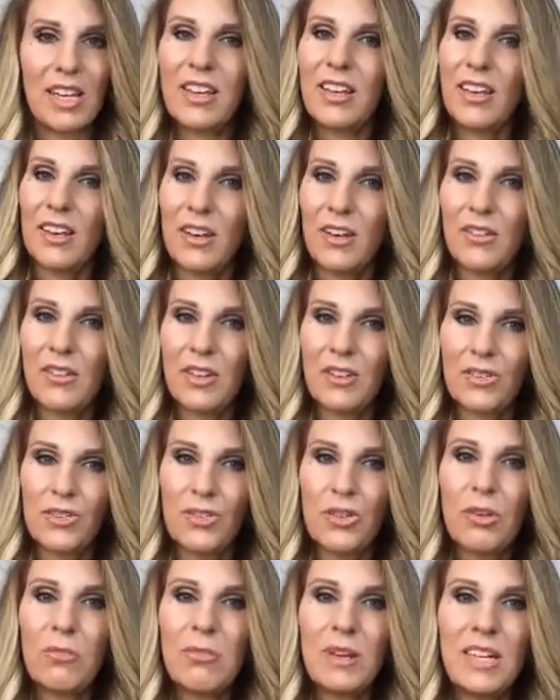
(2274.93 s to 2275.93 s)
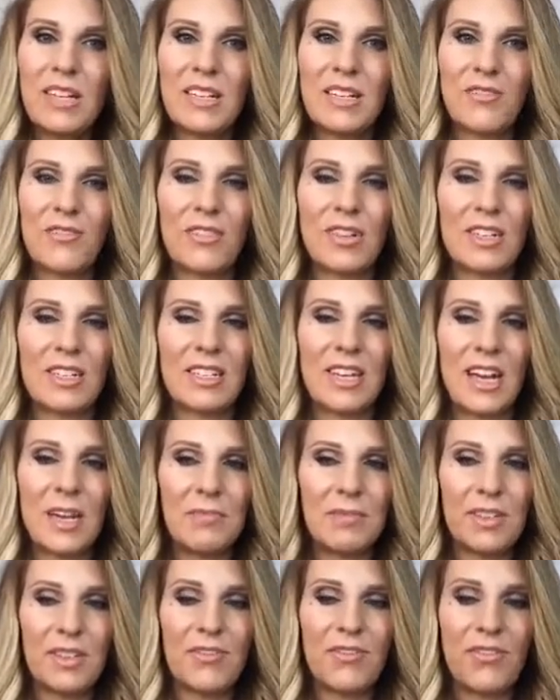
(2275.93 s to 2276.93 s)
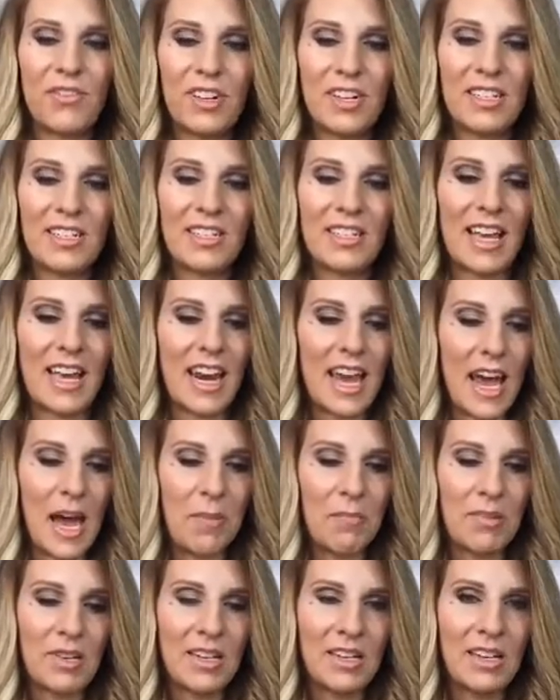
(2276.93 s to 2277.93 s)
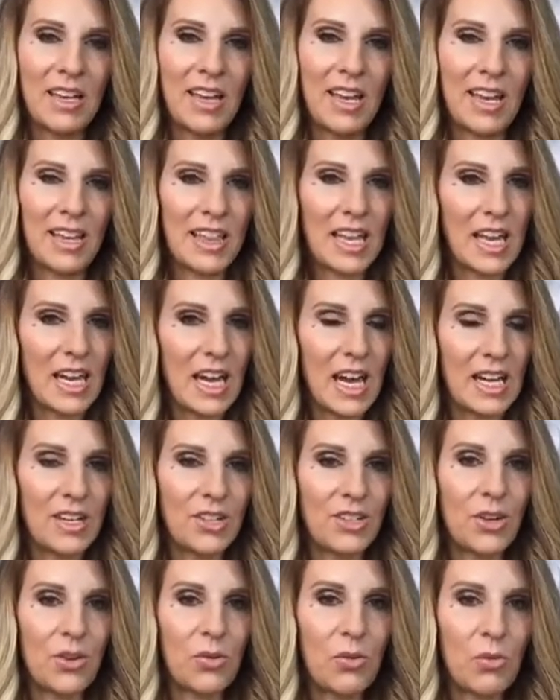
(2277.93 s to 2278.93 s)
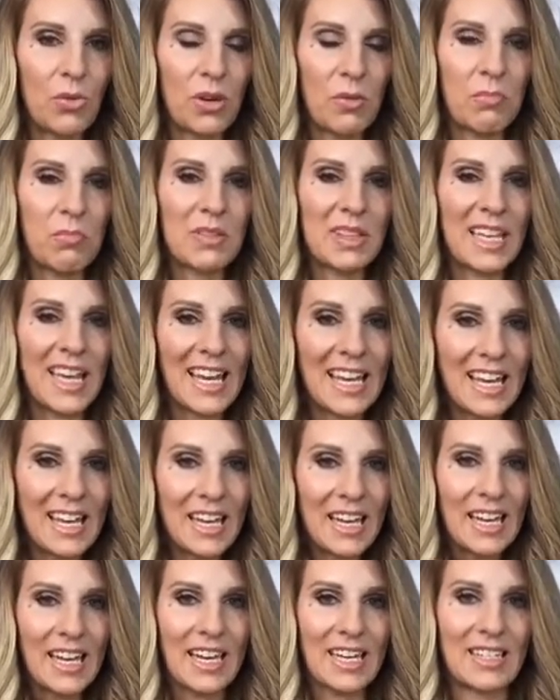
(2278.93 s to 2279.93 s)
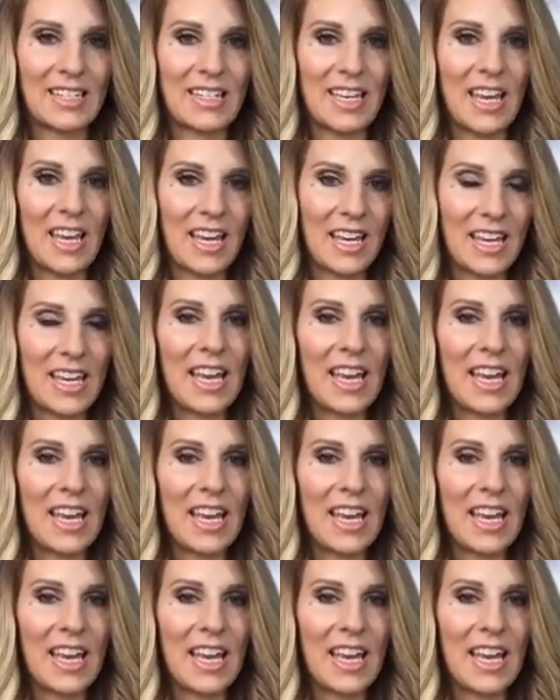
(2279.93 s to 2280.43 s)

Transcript: You know, there's so many different types of frizz that happen that I don't want to blanket it and say,